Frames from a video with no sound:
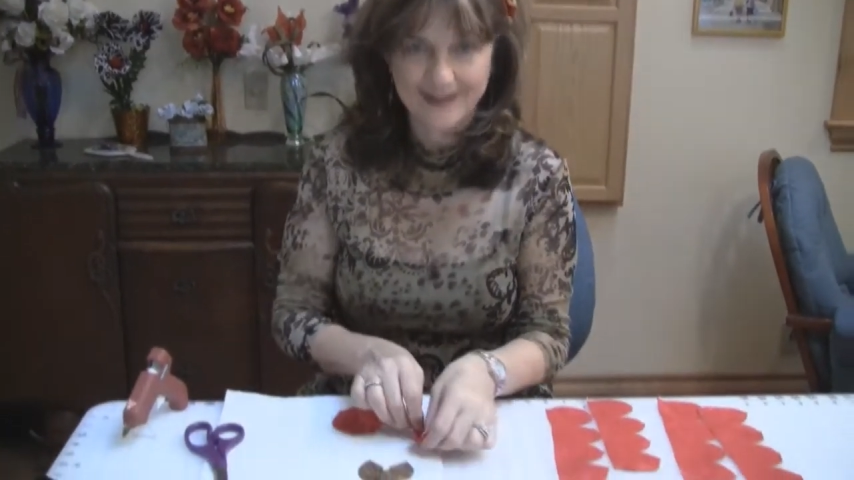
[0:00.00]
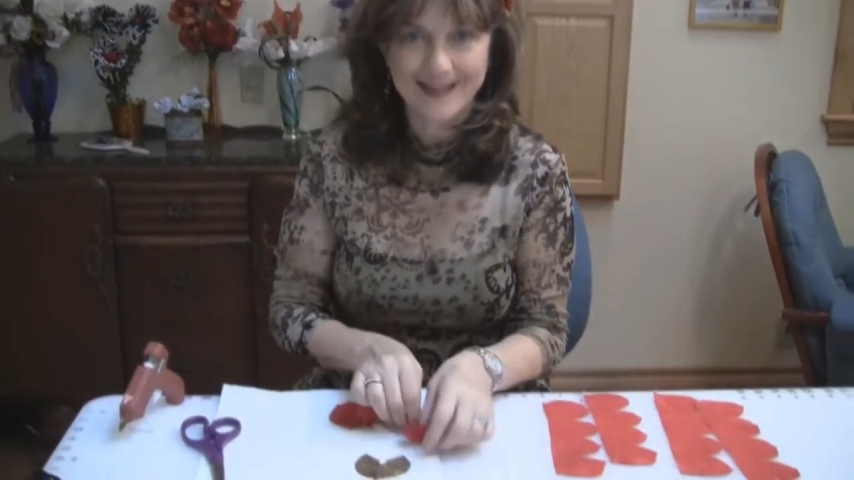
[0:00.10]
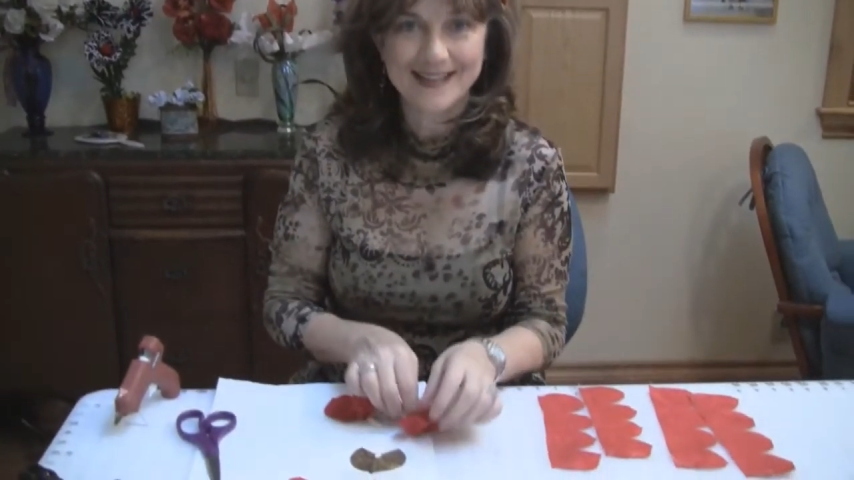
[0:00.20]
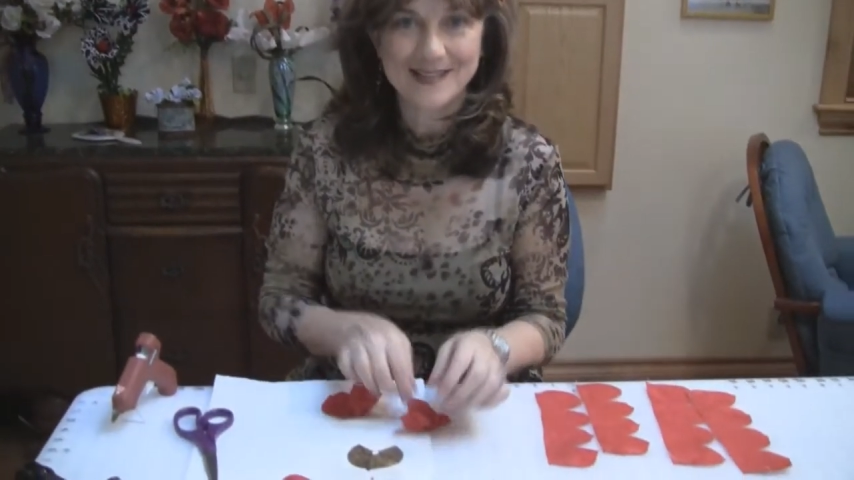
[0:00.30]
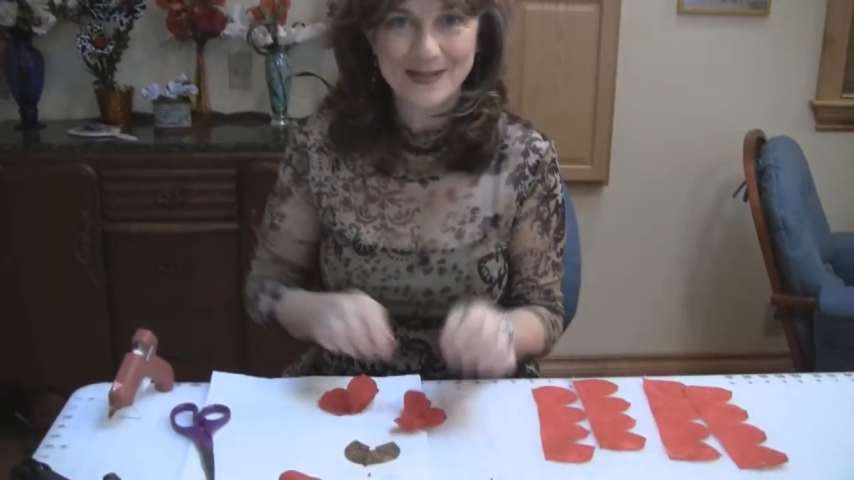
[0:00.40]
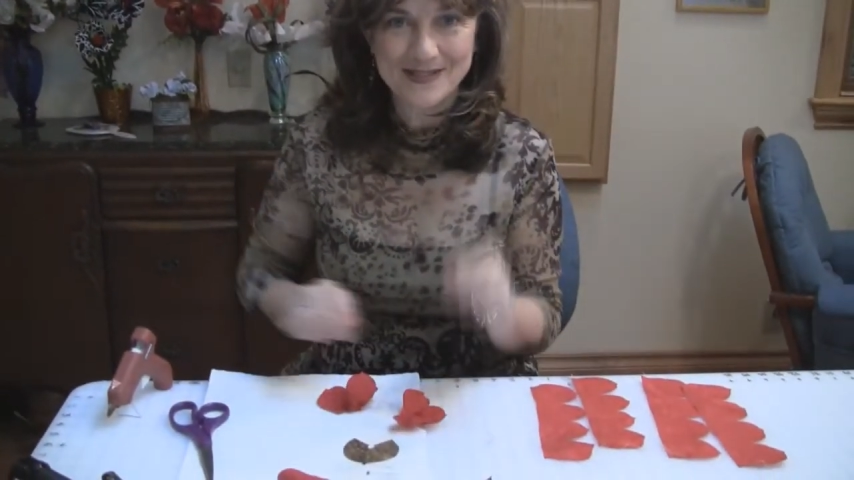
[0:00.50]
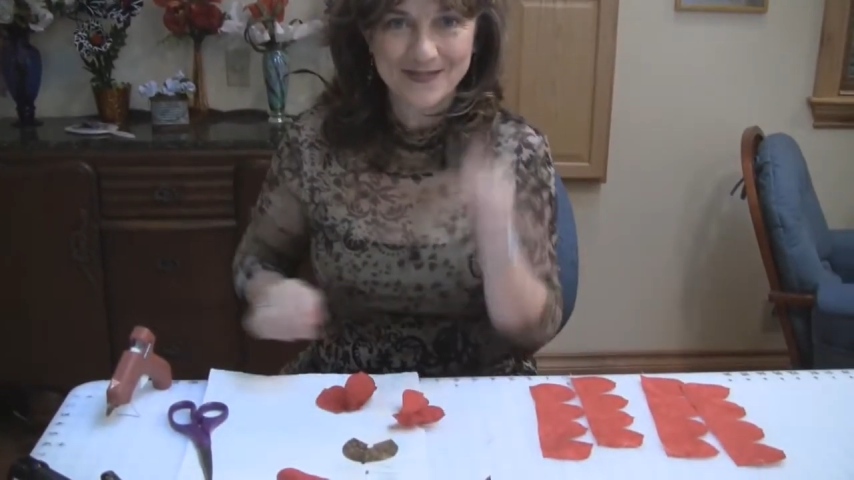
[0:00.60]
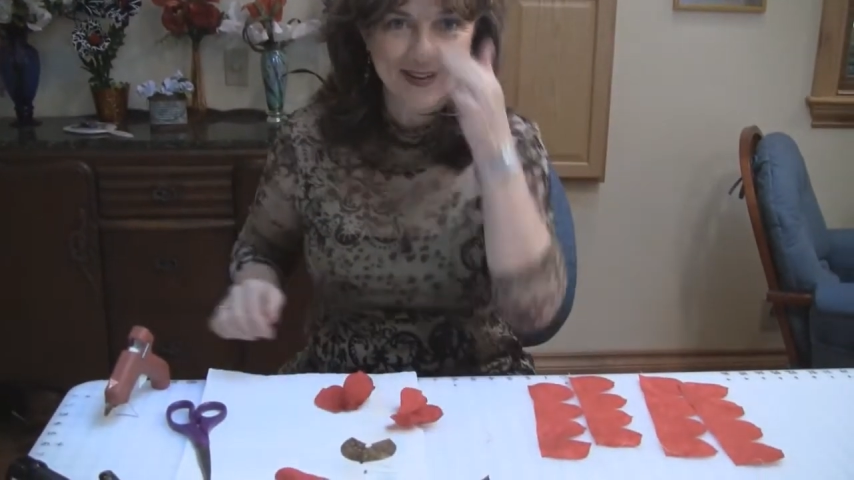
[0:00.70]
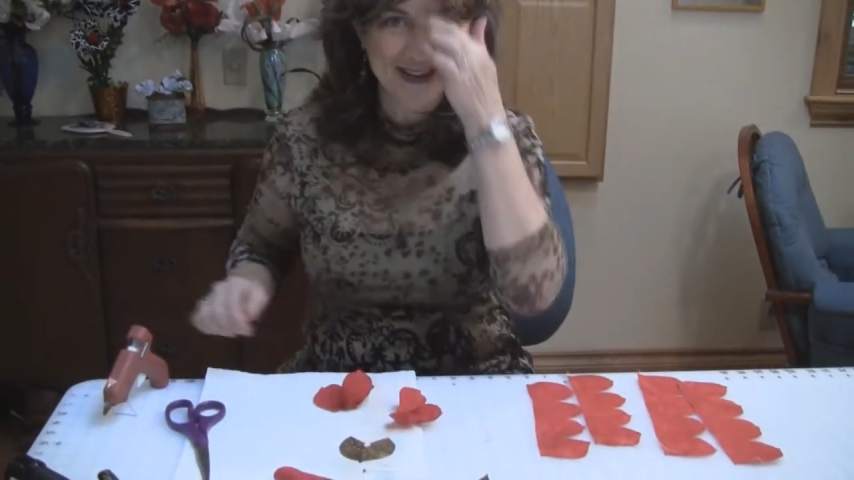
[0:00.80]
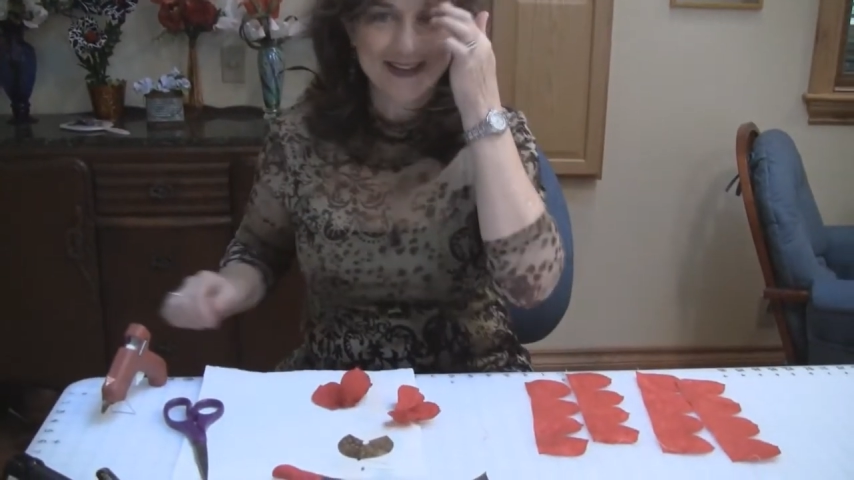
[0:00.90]
as
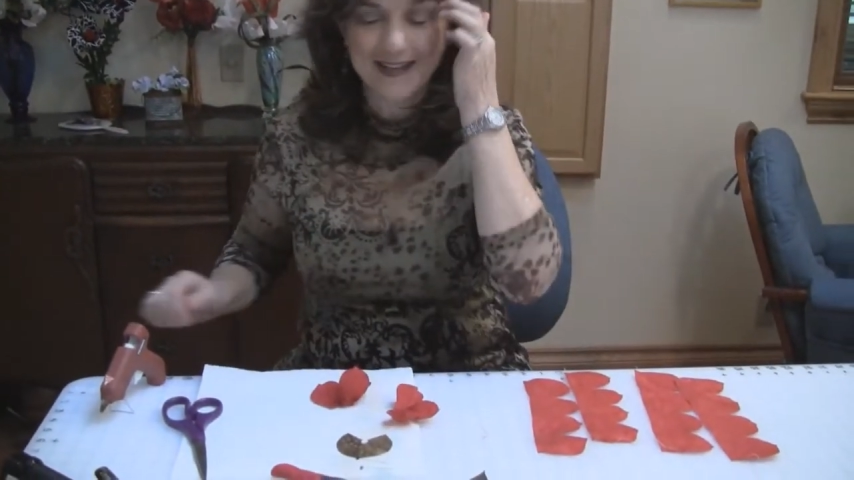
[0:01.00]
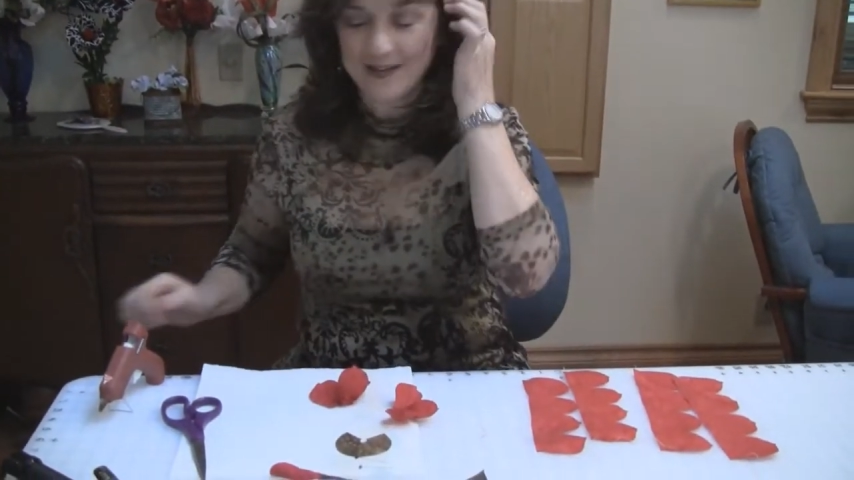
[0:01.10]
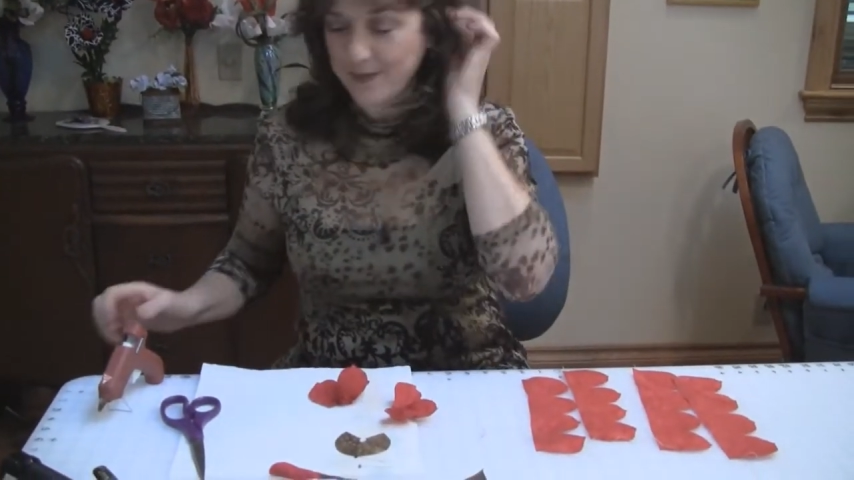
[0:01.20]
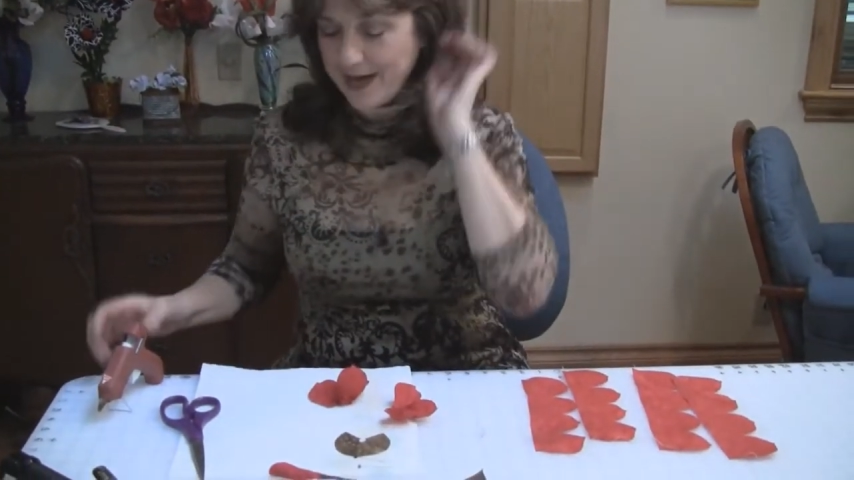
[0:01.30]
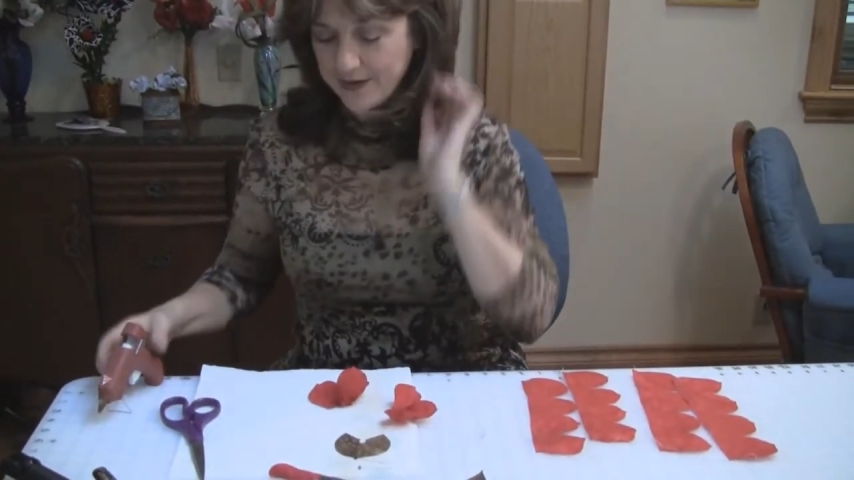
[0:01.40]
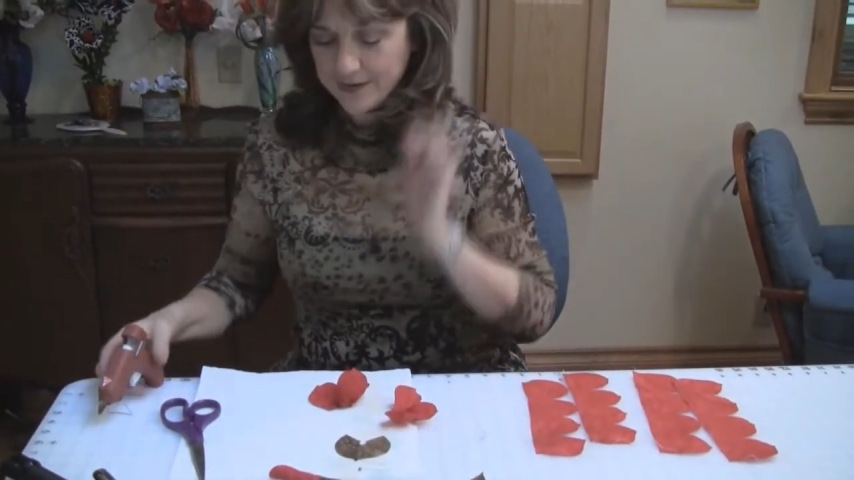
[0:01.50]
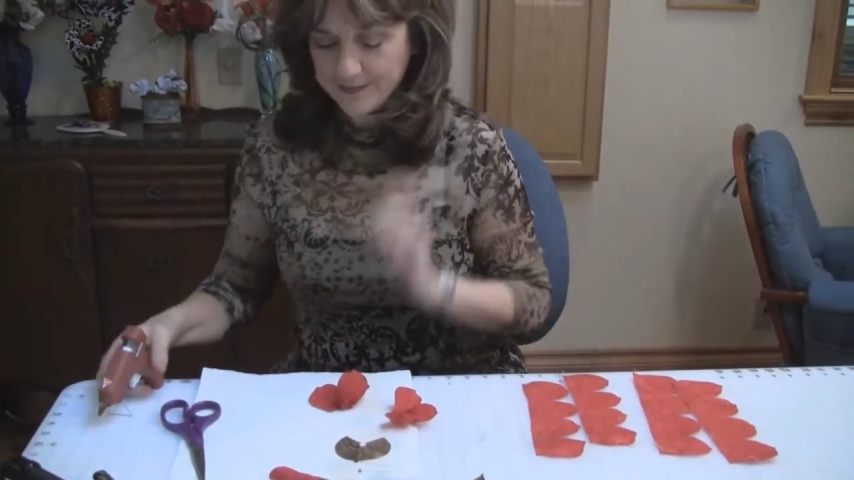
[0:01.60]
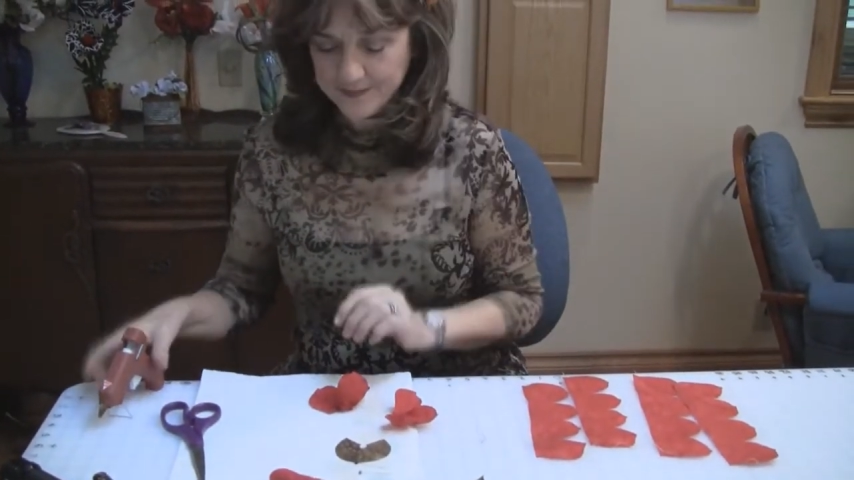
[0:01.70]
specified in the pattern.